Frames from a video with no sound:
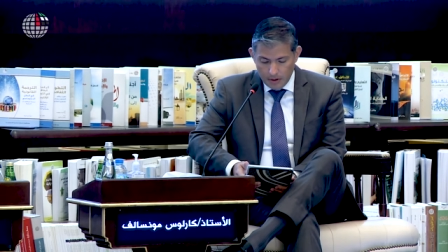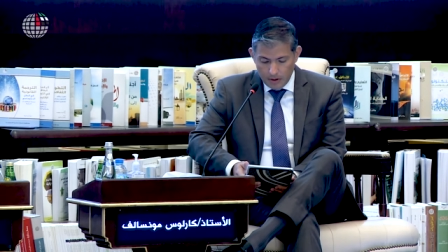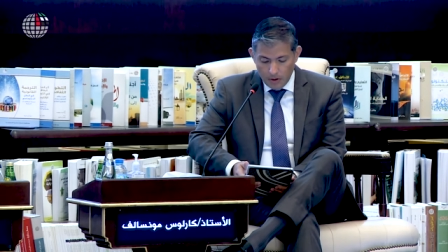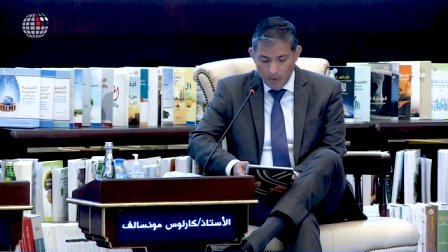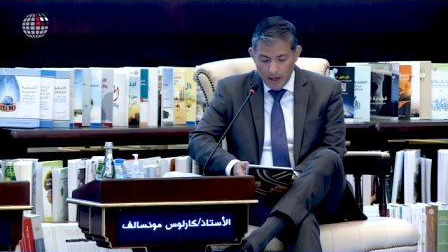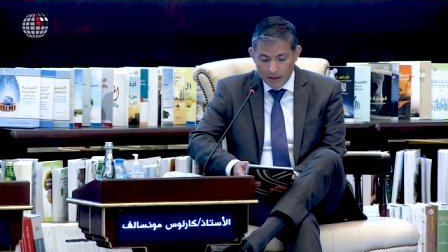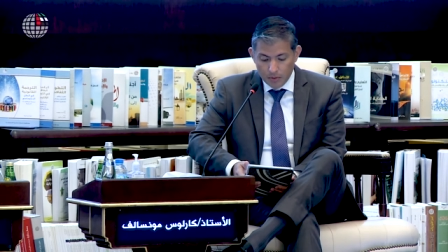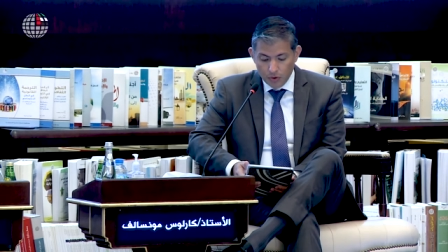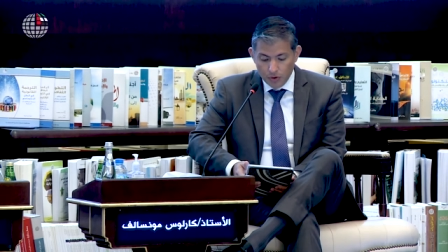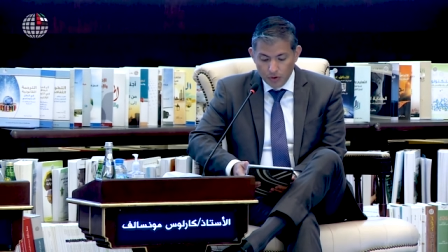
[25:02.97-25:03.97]
Colombia has
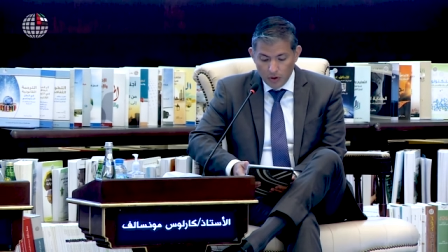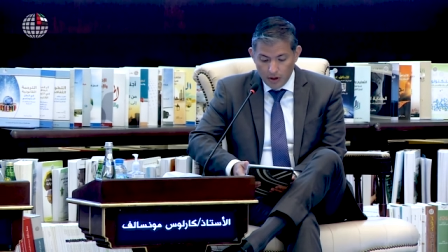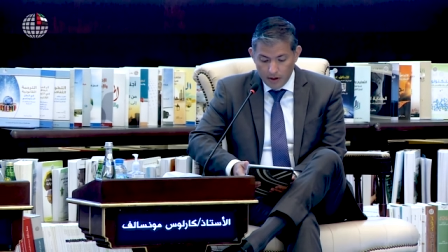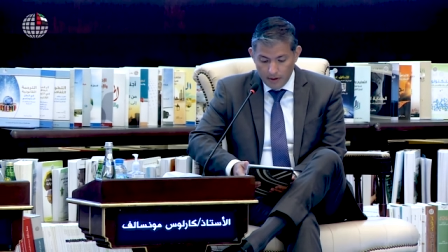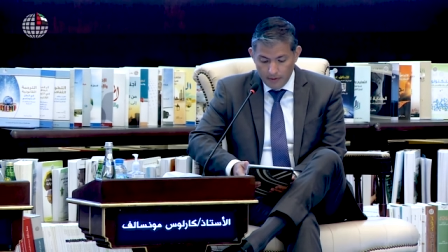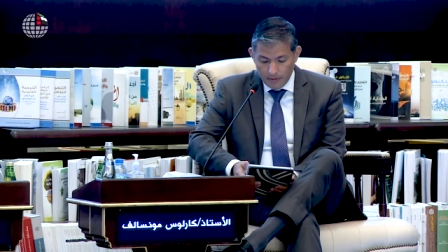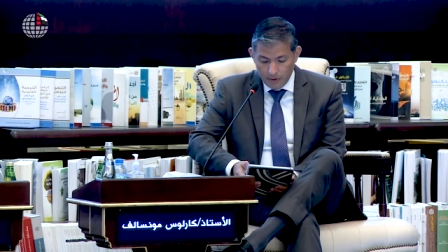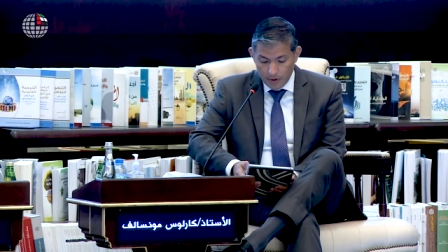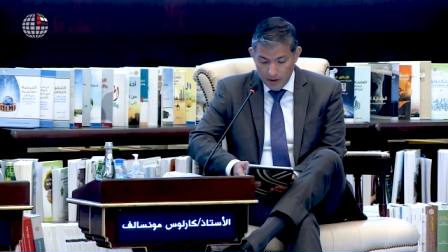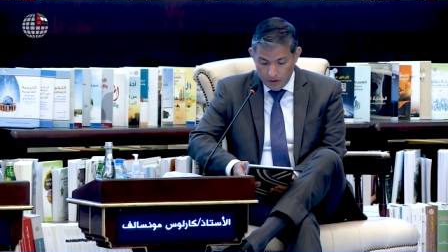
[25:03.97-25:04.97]
much to learn
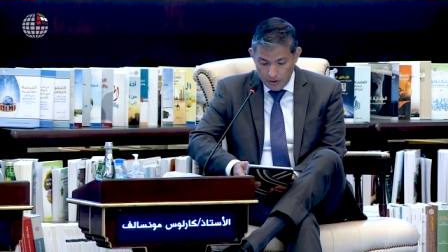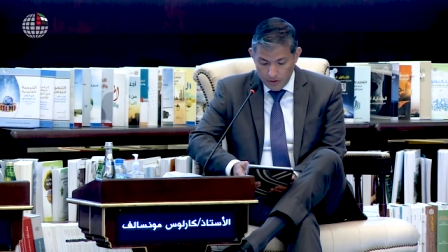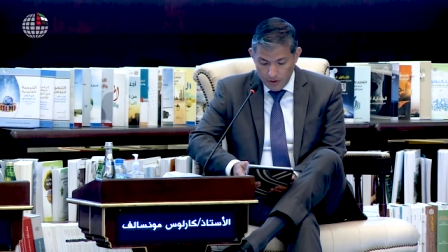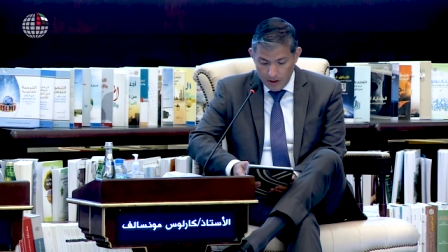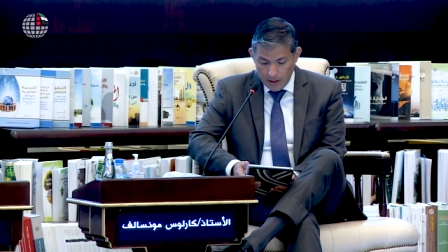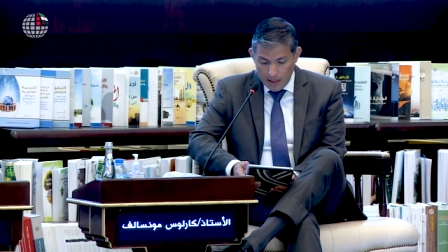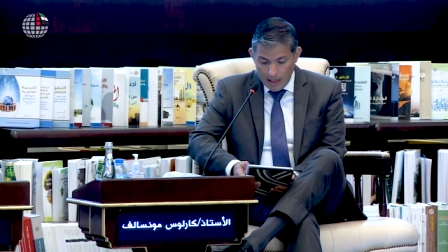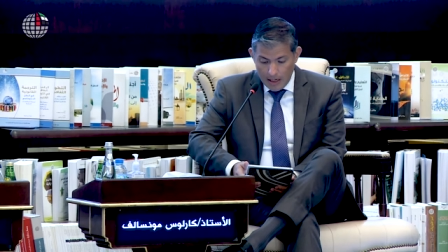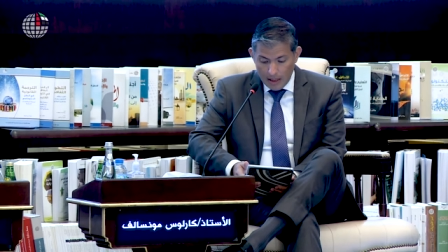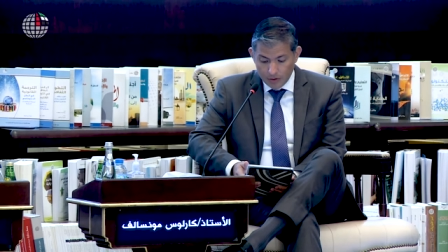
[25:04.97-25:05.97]
from this country
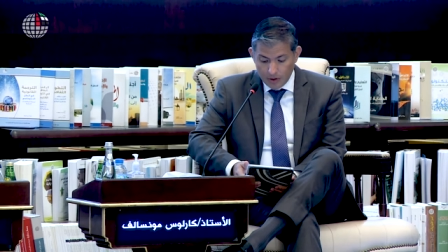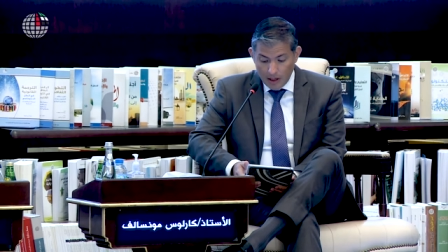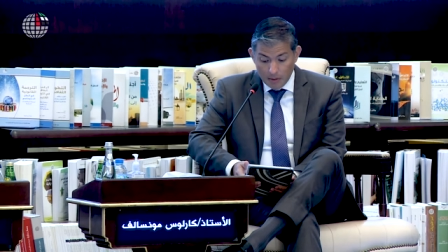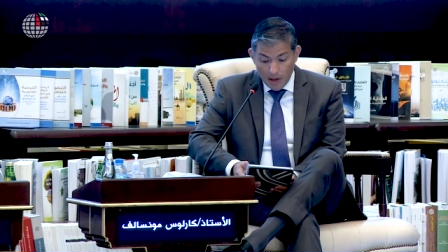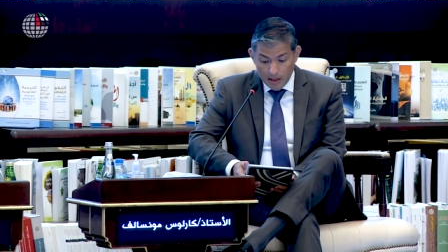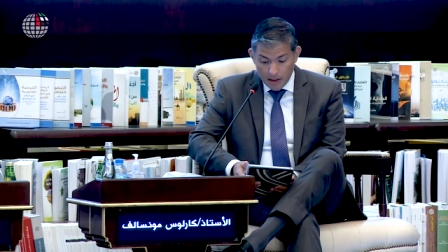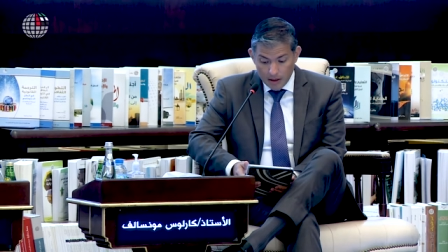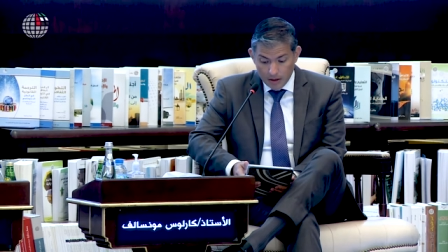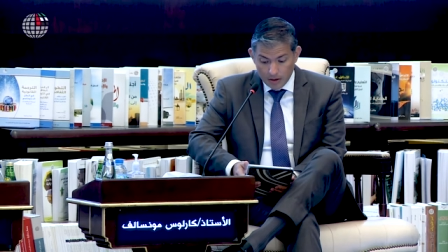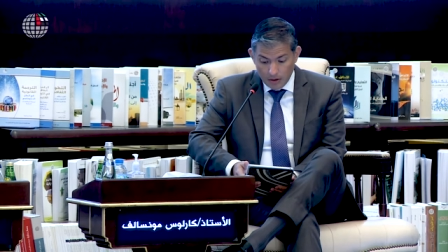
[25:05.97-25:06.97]
and to take
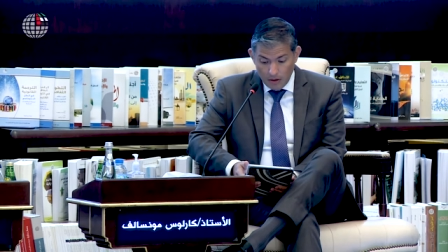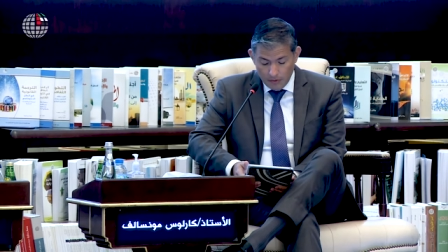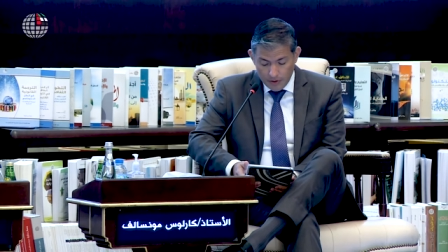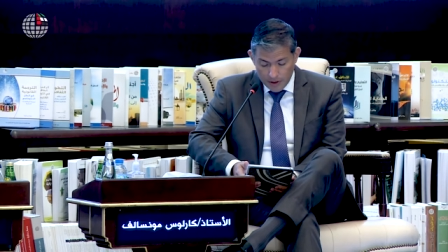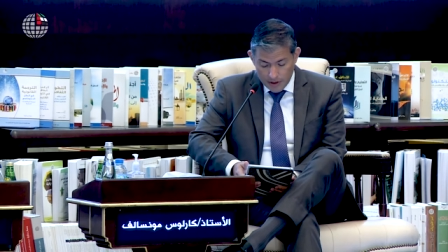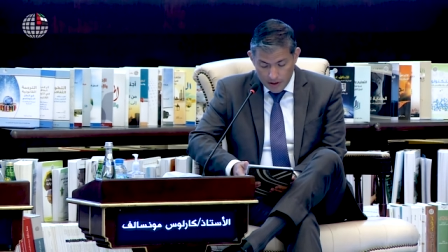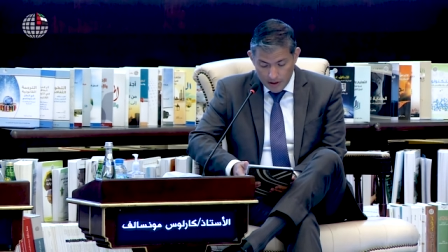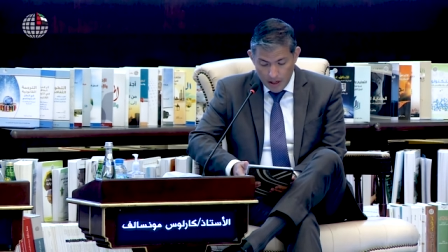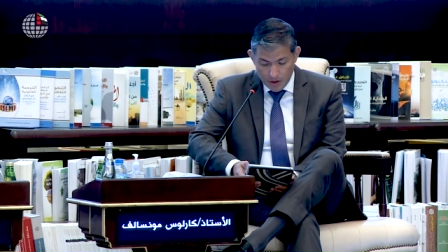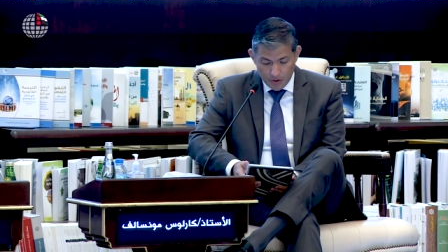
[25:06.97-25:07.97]
advantage of this
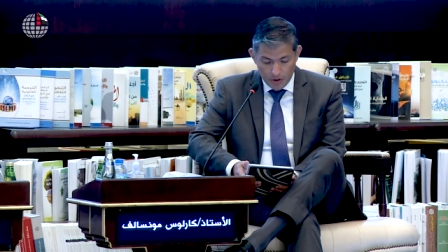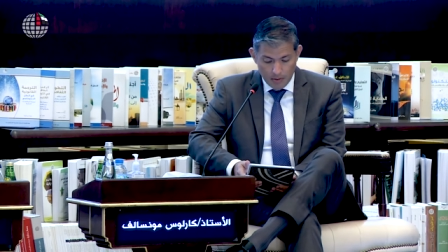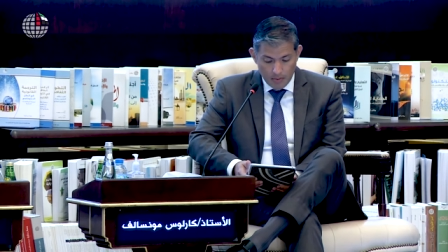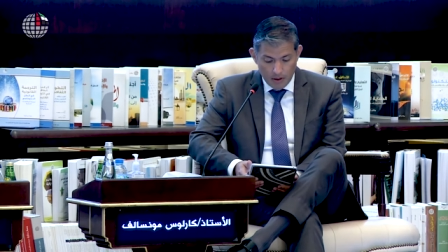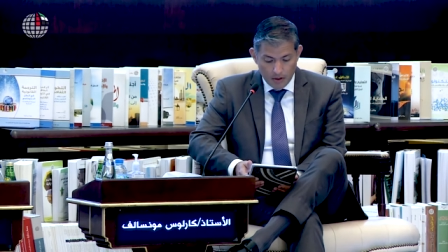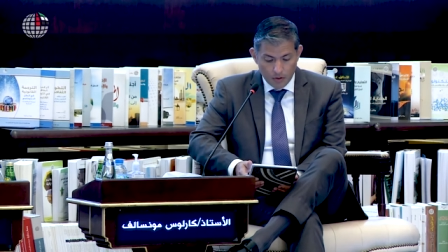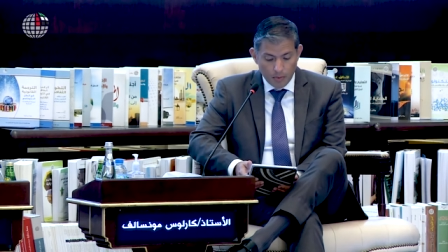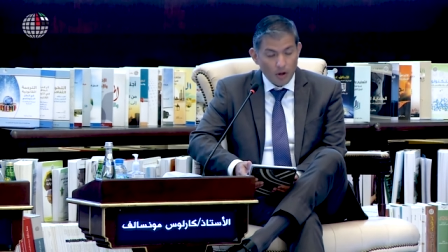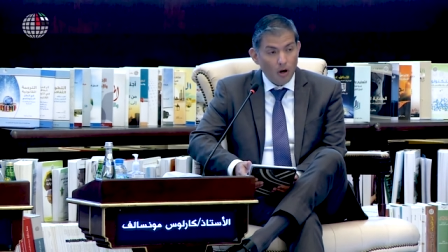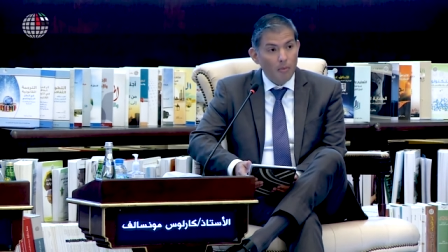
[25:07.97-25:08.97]
relationship to
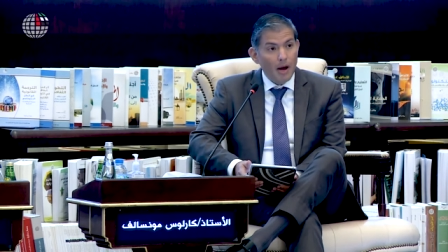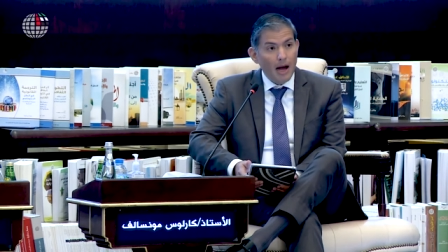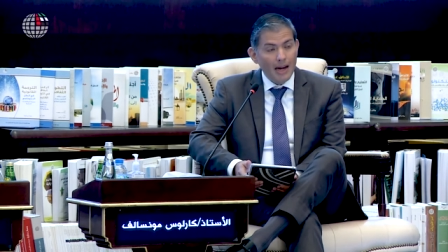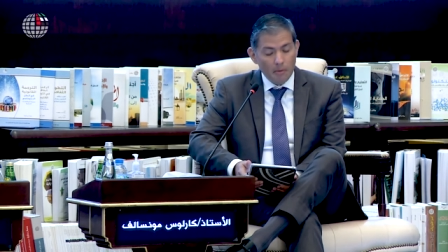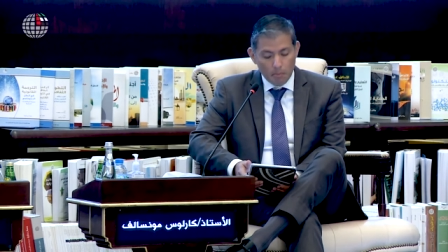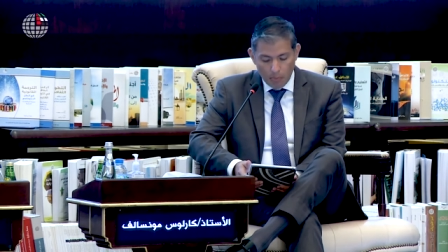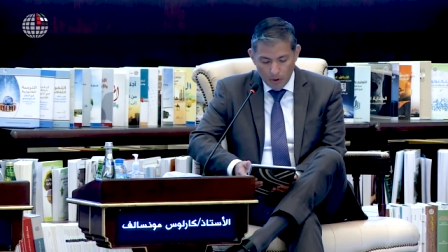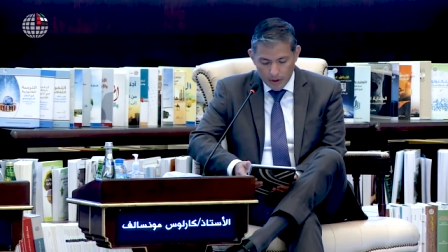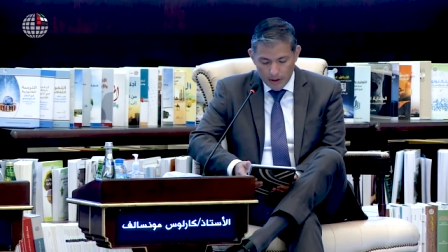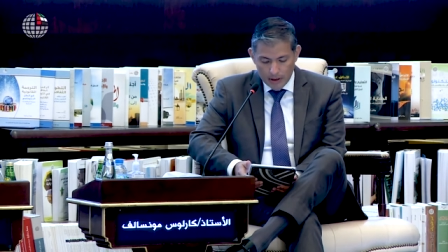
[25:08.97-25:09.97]
become an
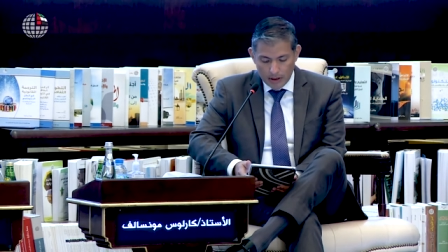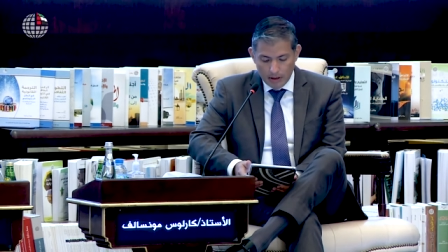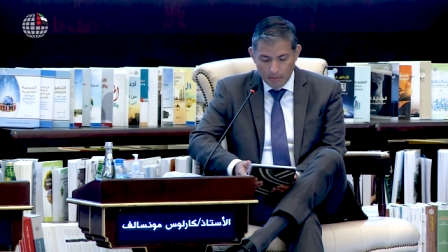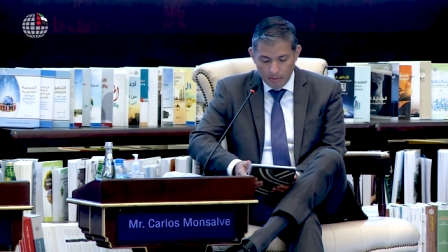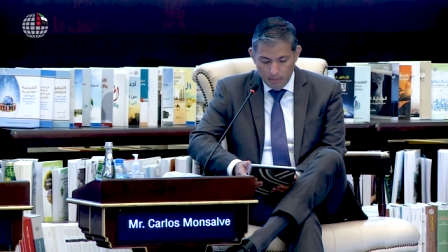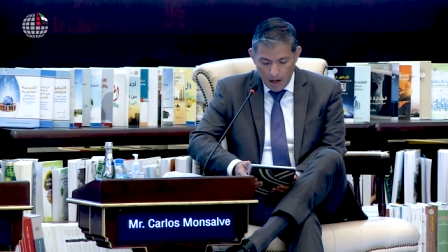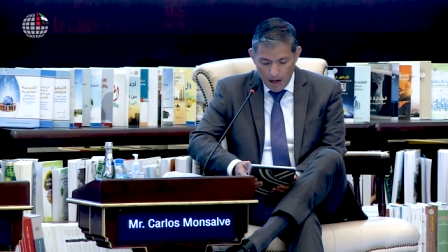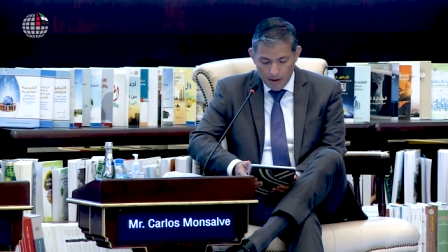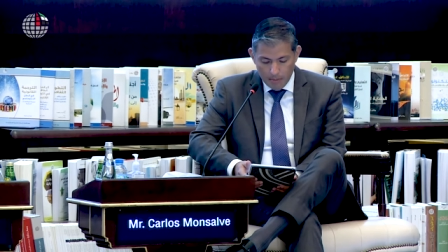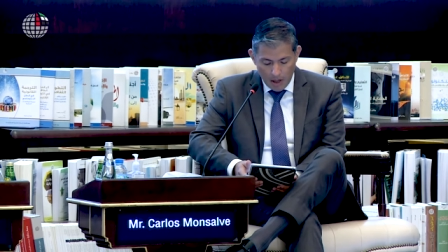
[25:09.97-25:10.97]
important
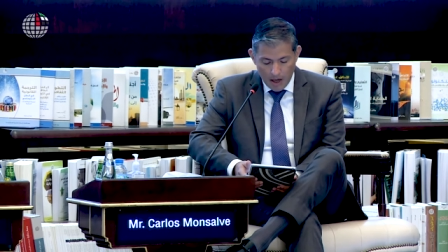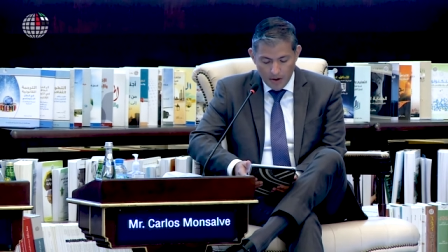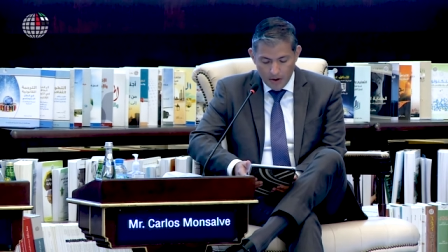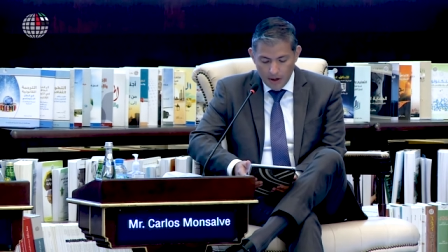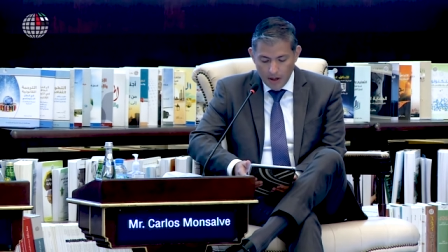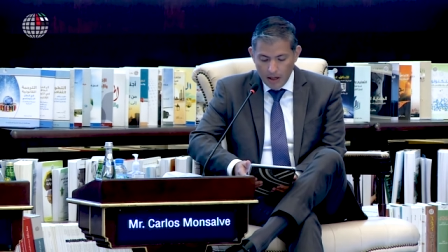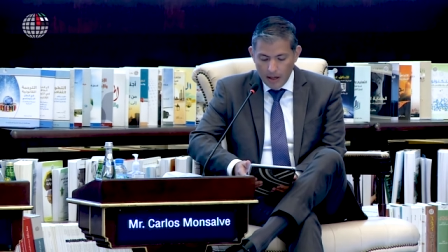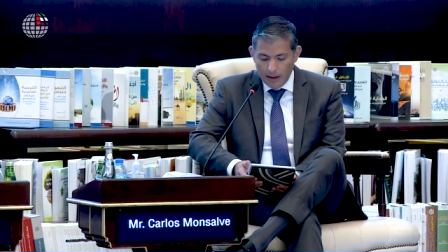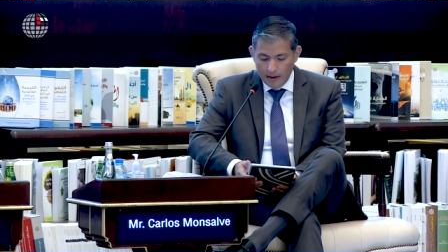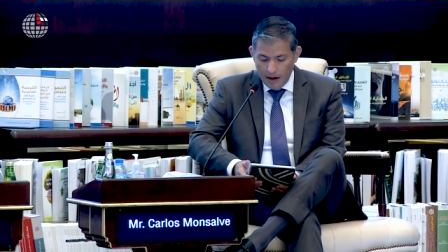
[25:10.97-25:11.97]
play, player
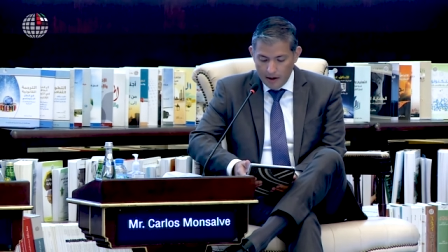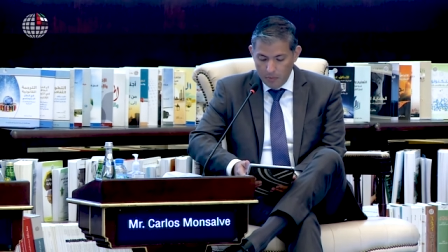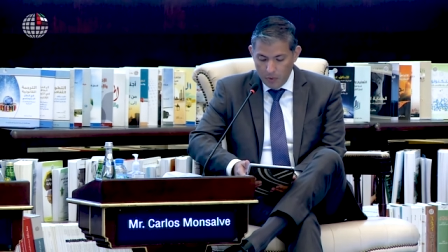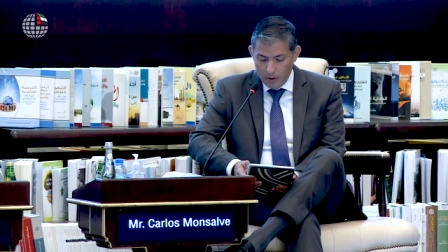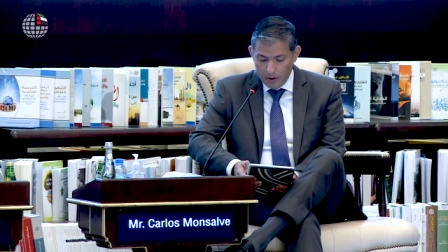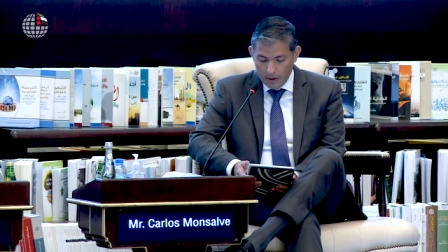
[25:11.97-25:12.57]
in the Arab world.